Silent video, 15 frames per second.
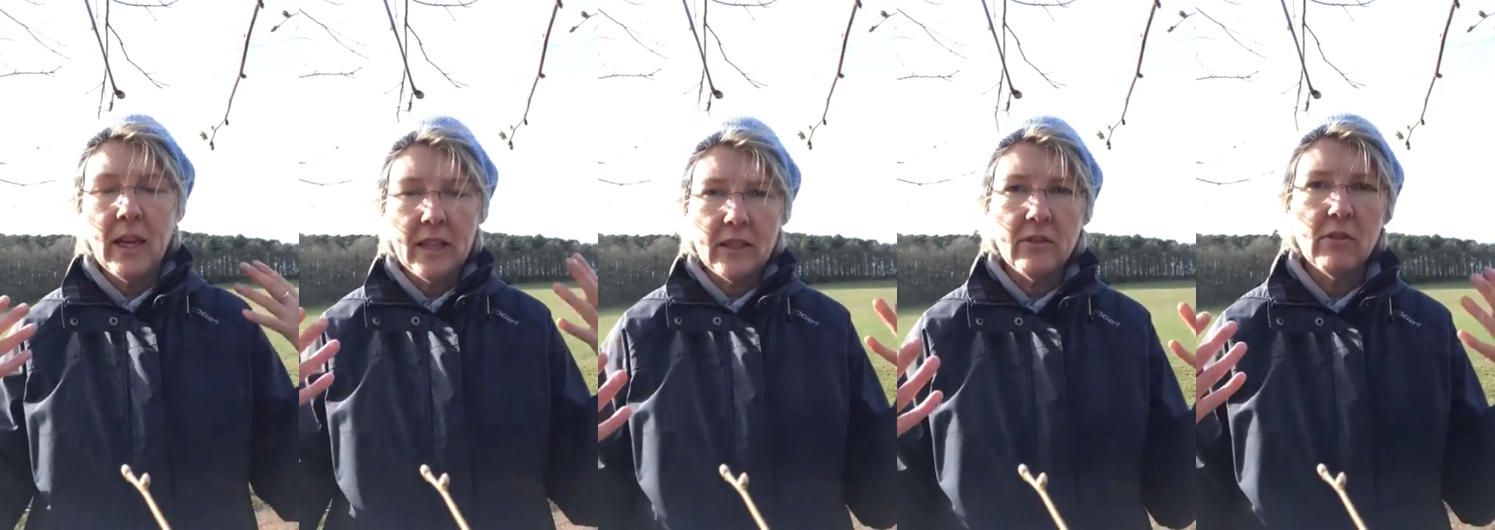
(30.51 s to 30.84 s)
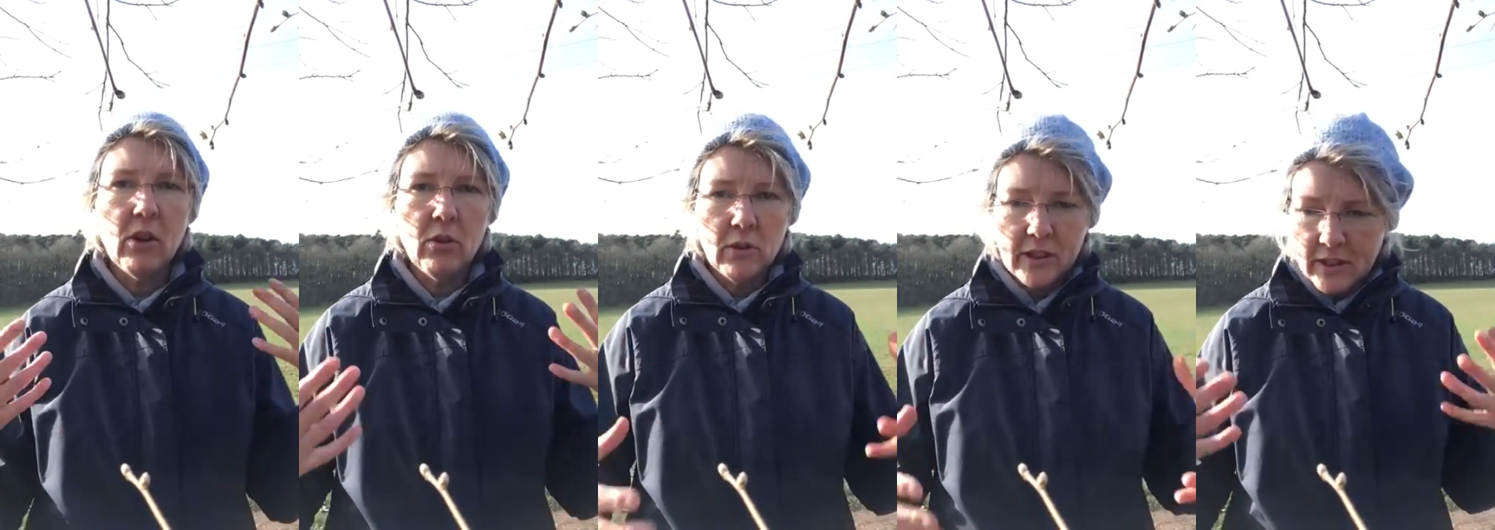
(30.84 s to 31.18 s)
and
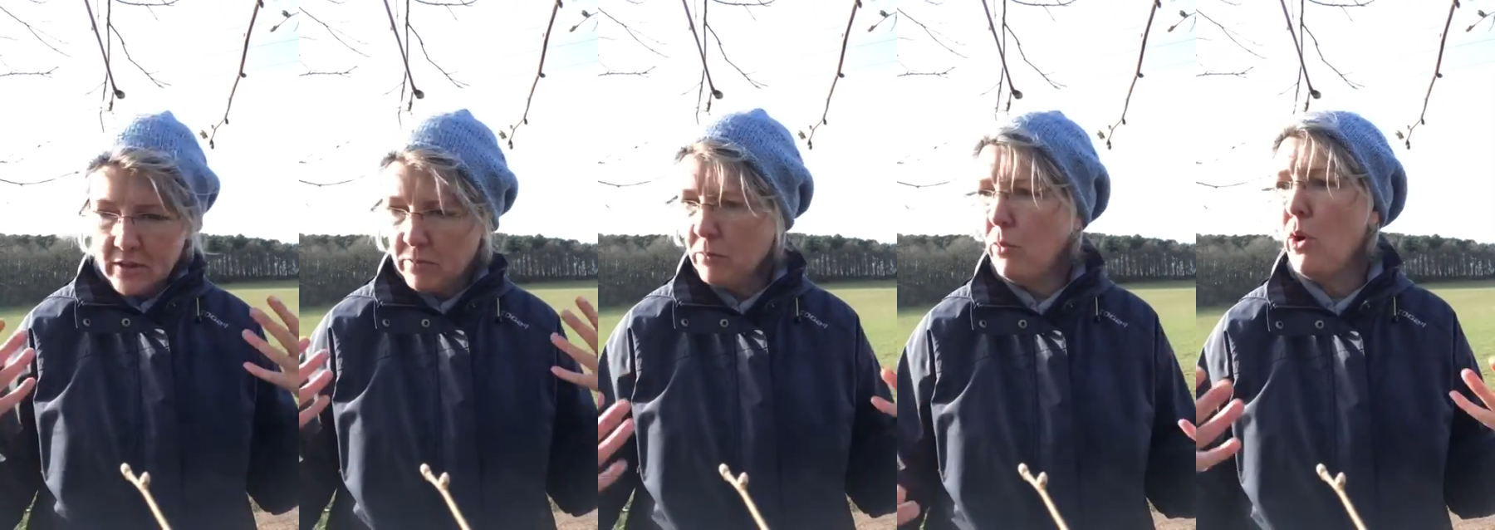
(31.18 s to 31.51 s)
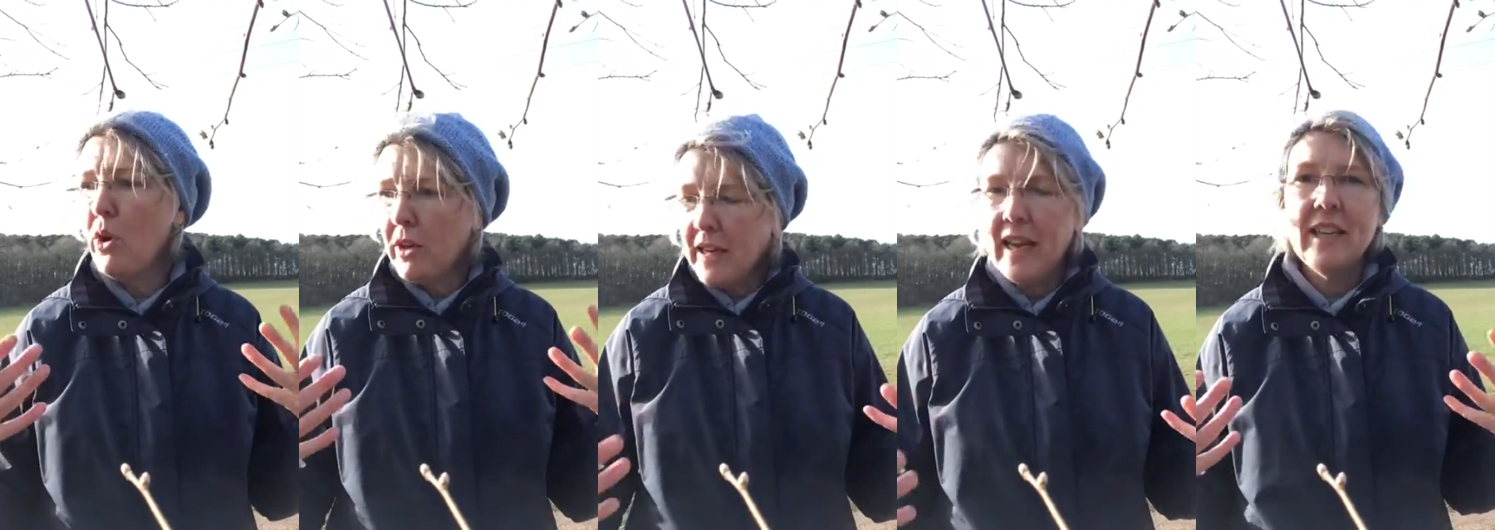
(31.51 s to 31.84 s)
you've got all this
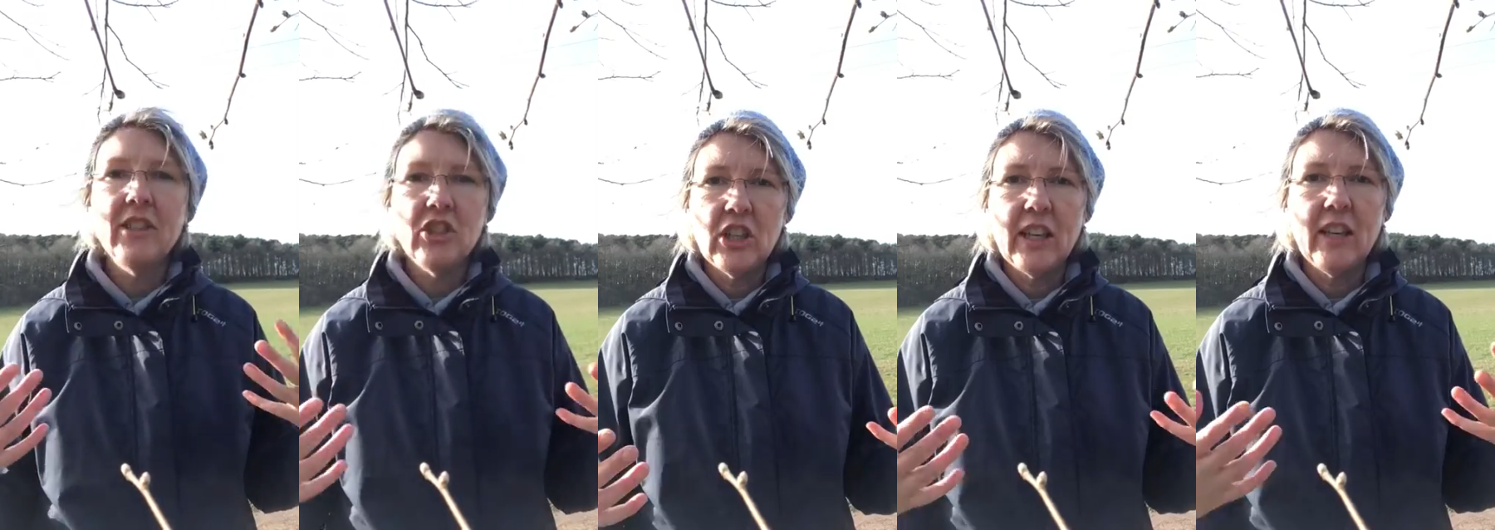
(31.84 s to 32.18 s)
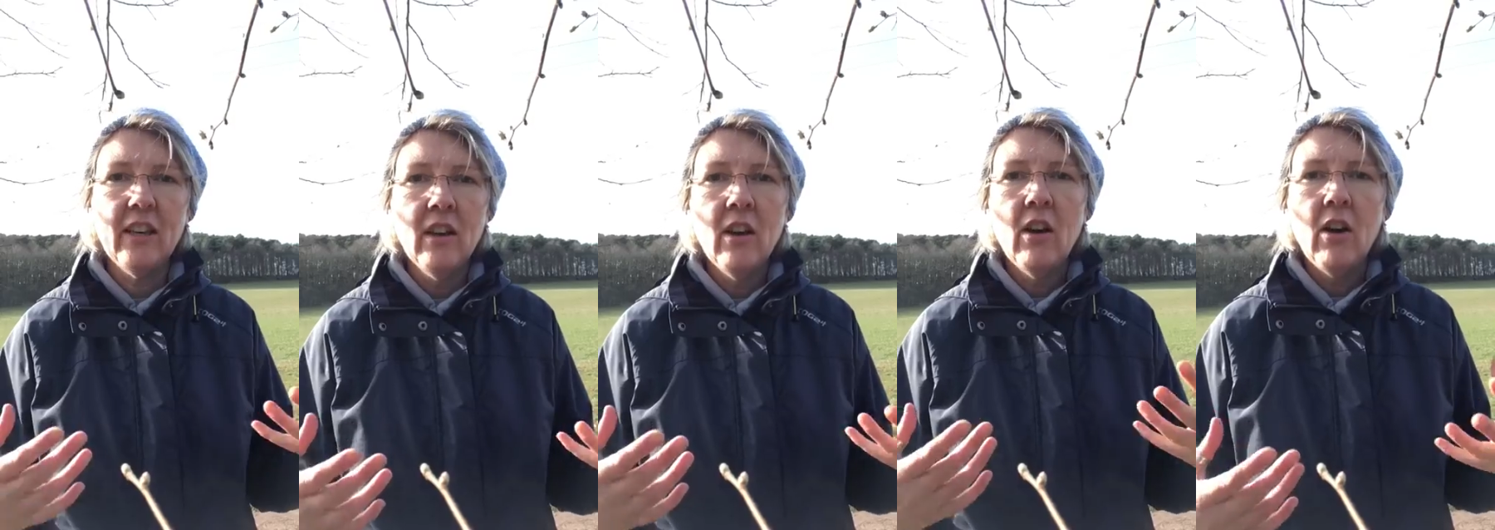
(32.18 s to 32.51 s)
work energy